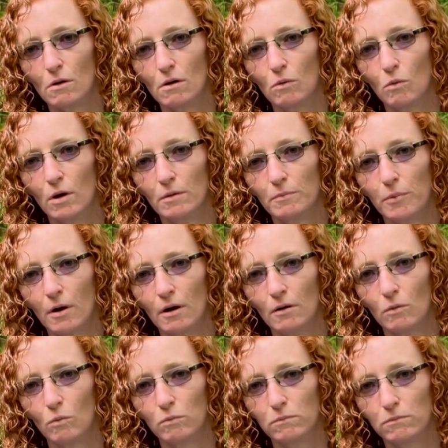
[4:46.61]
1 part
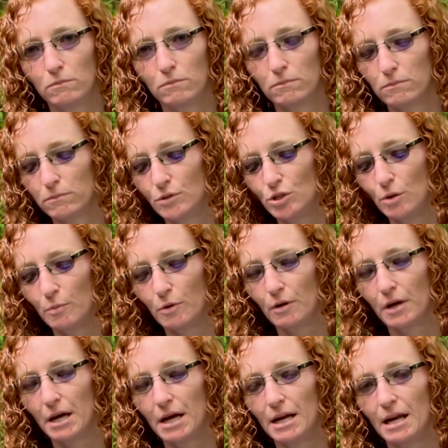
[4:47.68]
Super
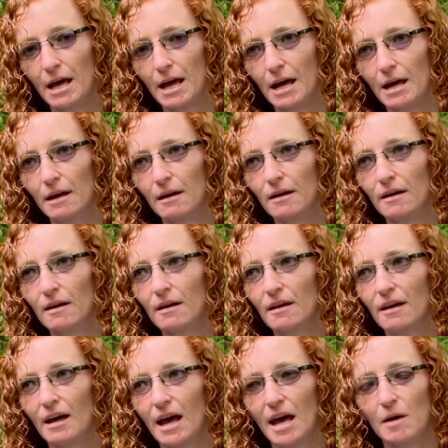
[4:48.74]
Clean and
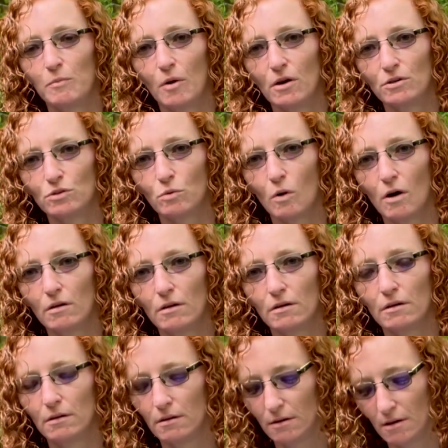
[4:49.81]
8 parts water,
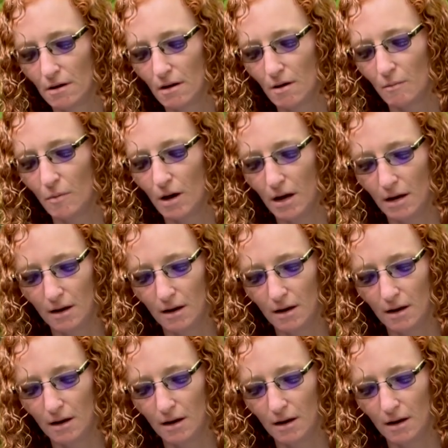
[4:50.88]
but